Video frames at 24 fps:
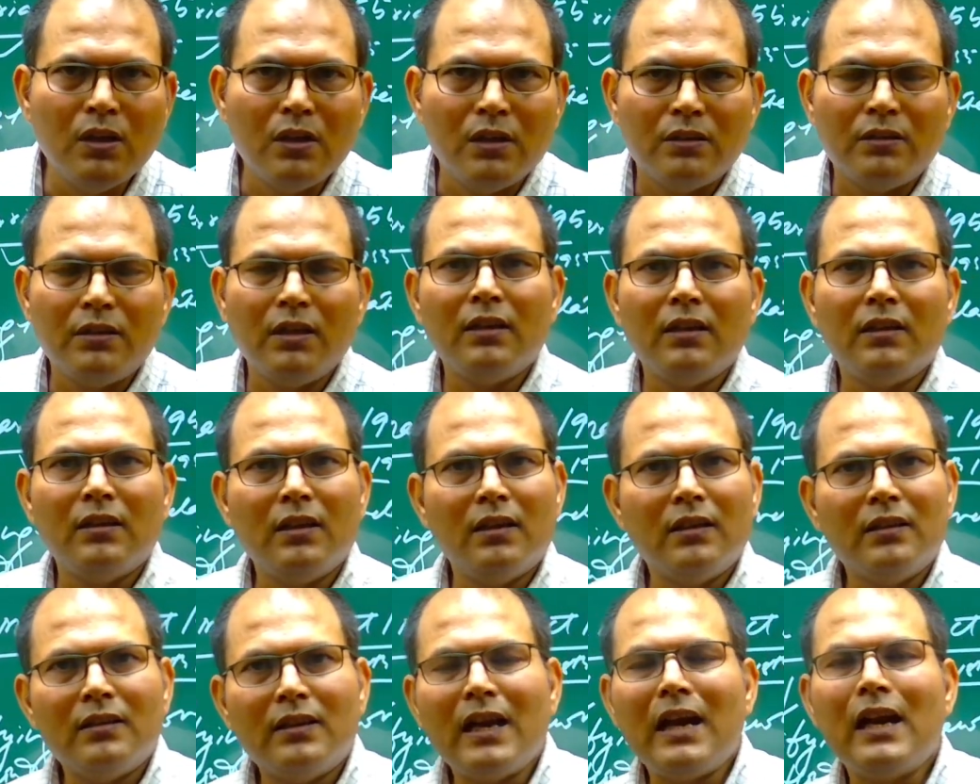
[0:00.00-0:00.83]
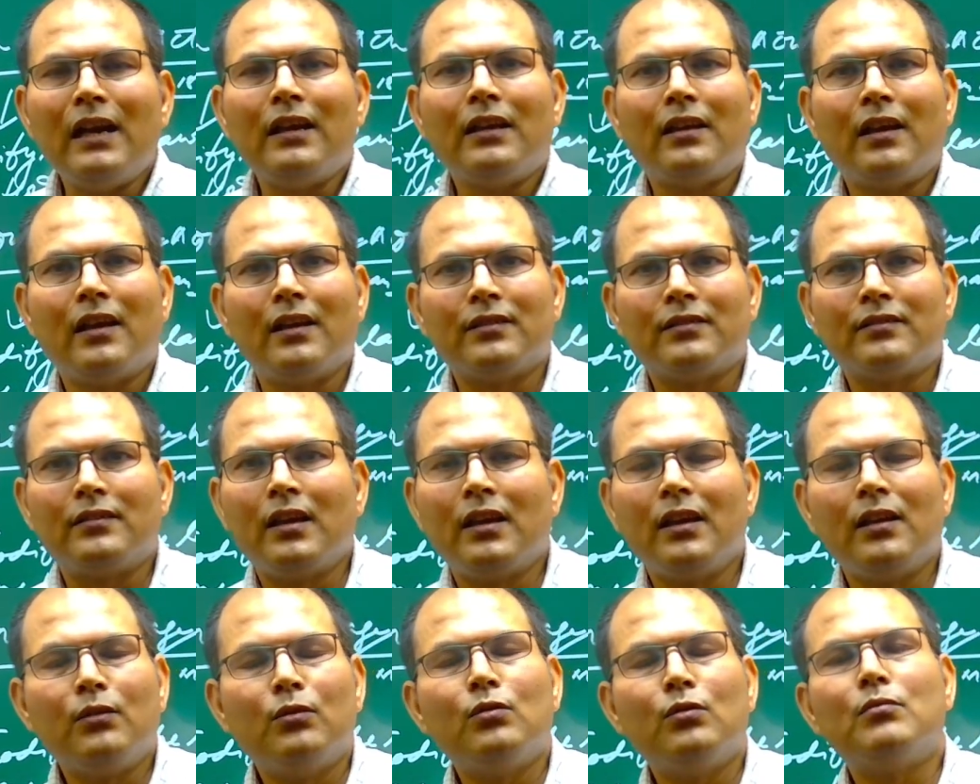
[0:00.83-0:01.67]
then in that case the
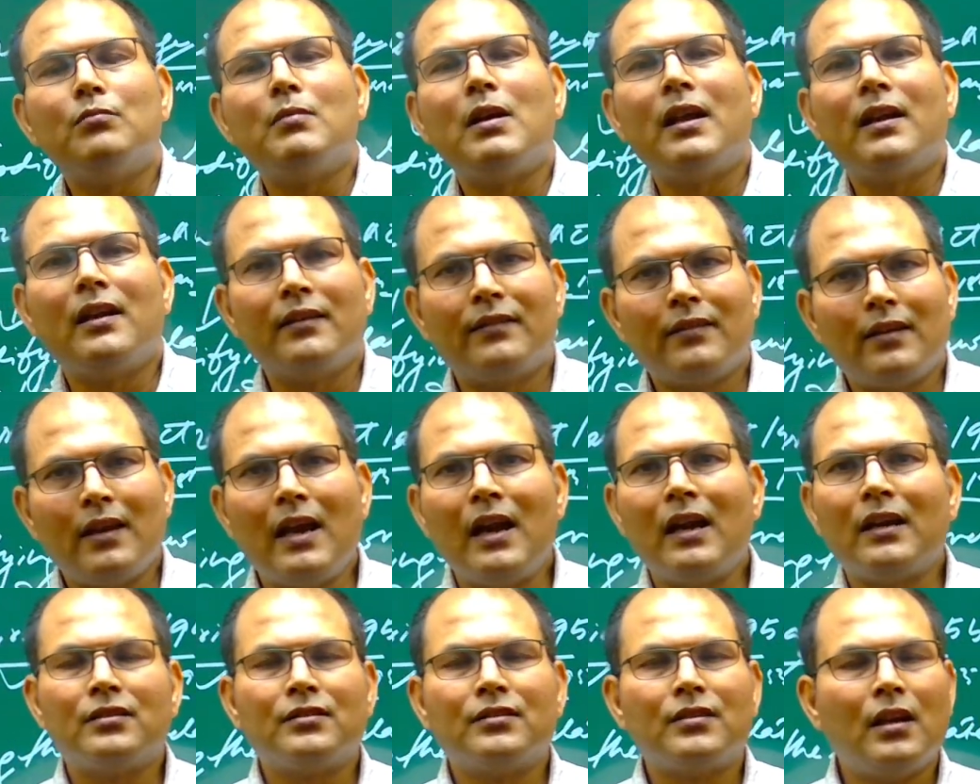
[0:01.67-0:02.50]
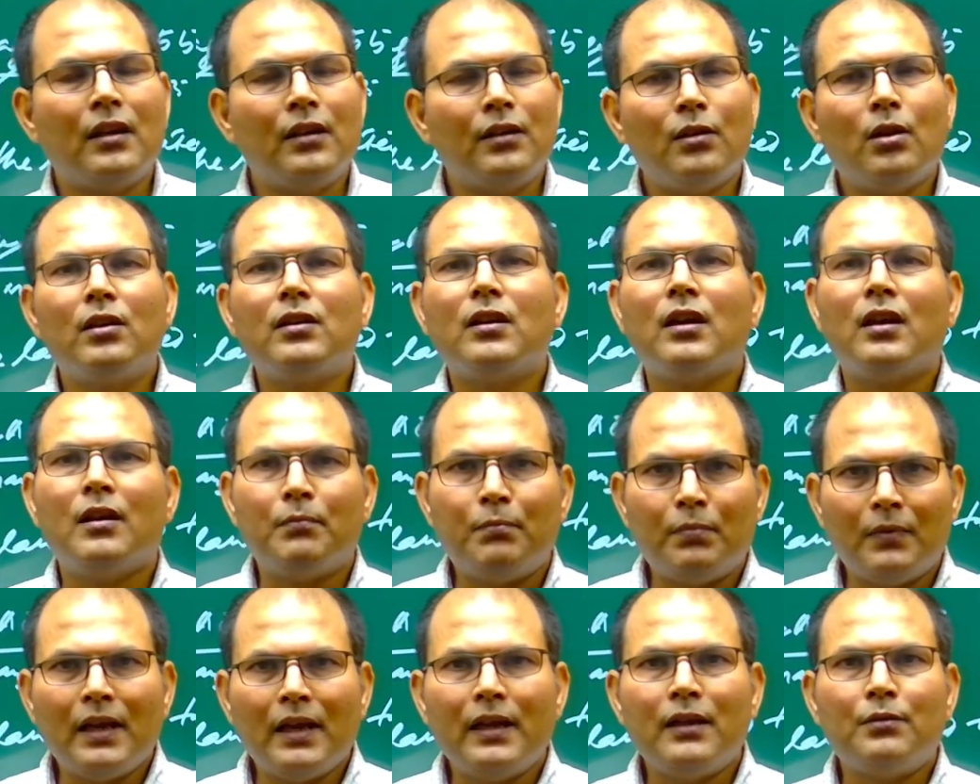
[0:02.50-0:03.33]
Hindu Marriage Act shall not
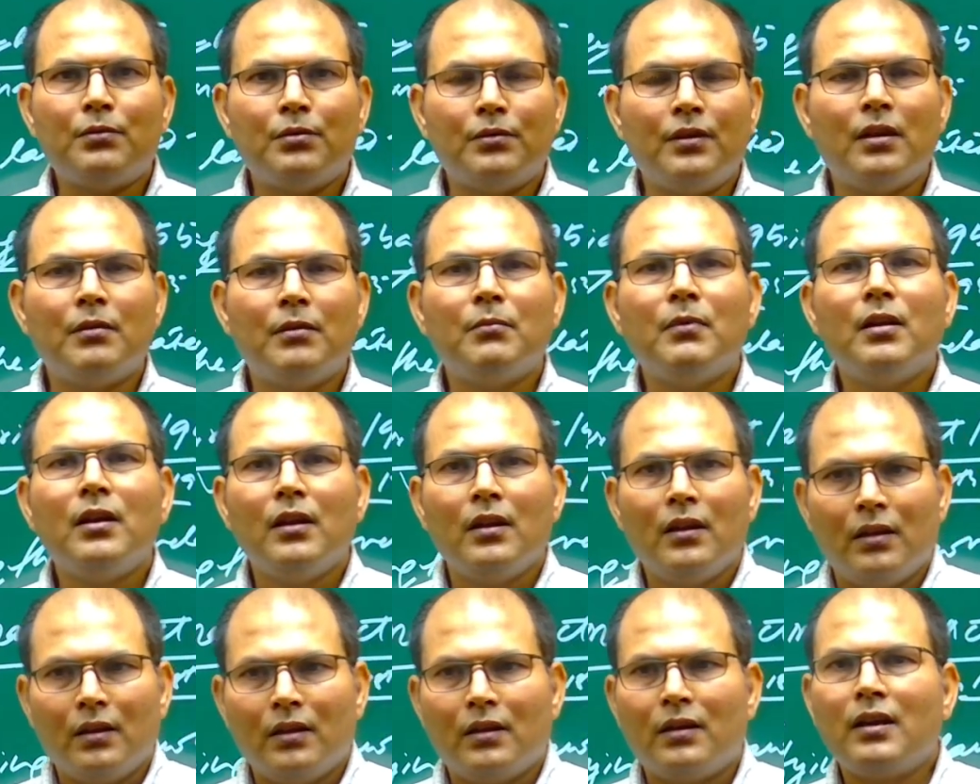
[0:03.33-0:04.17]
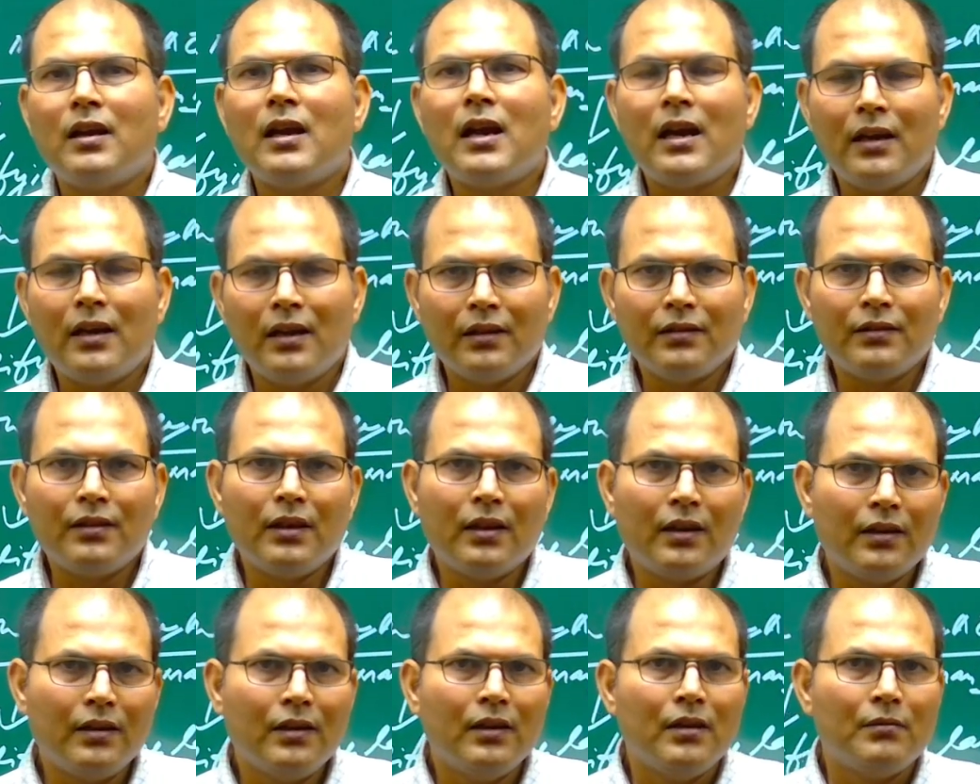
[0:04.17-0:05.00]
apply to them regarding
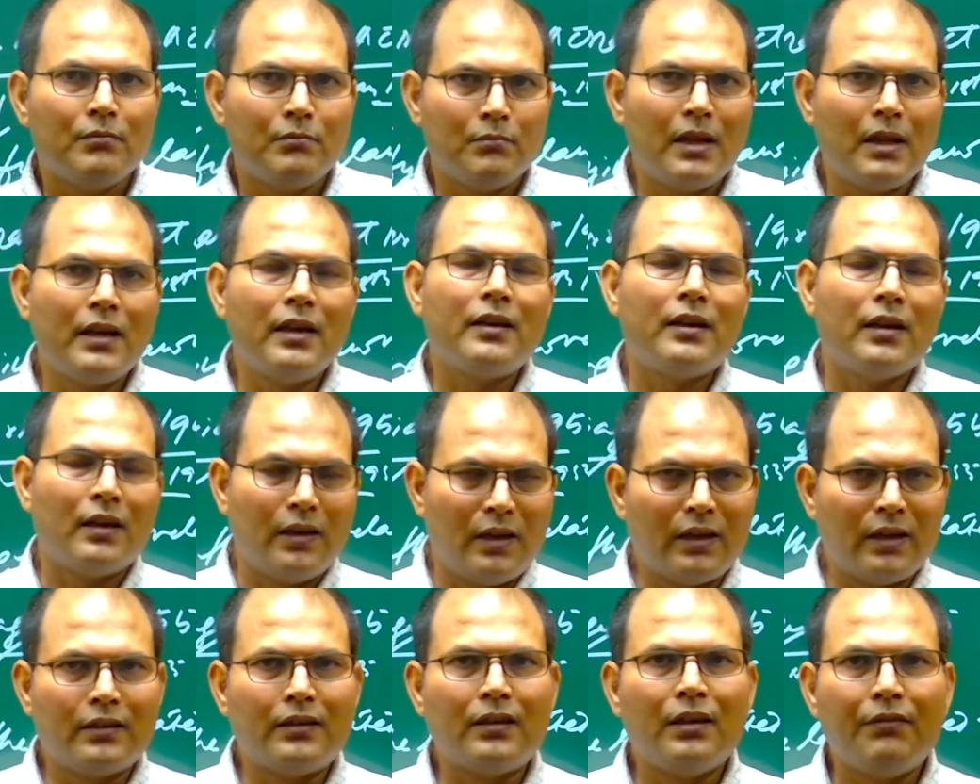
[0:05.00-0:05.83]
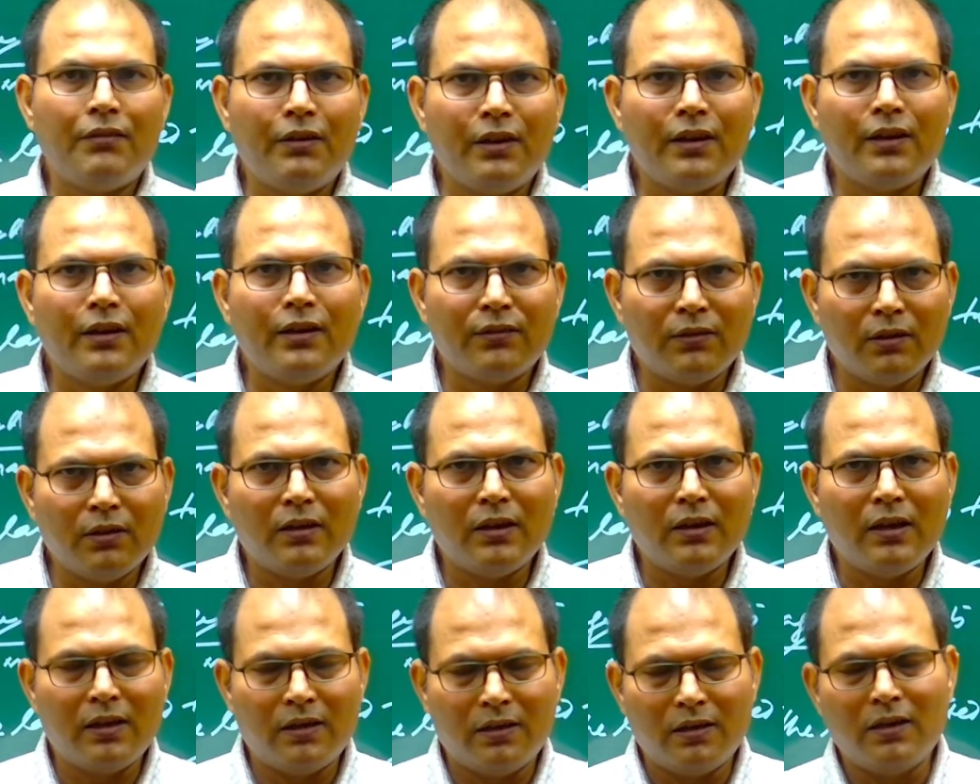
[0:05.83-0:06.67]
their marital activities
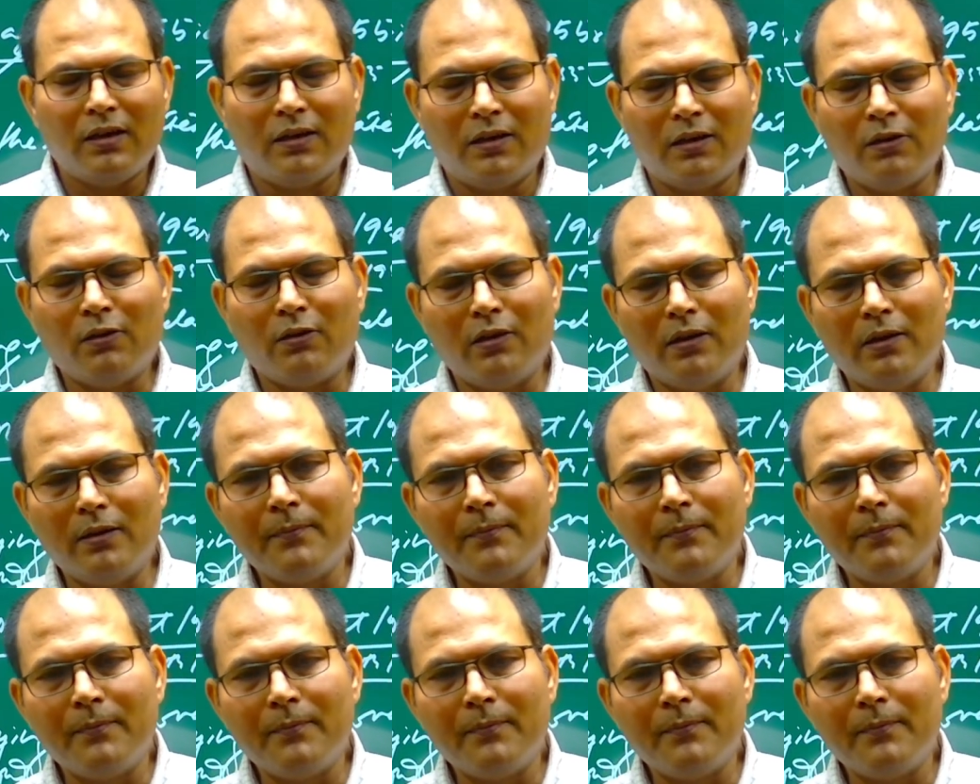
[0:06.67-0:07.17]
and all.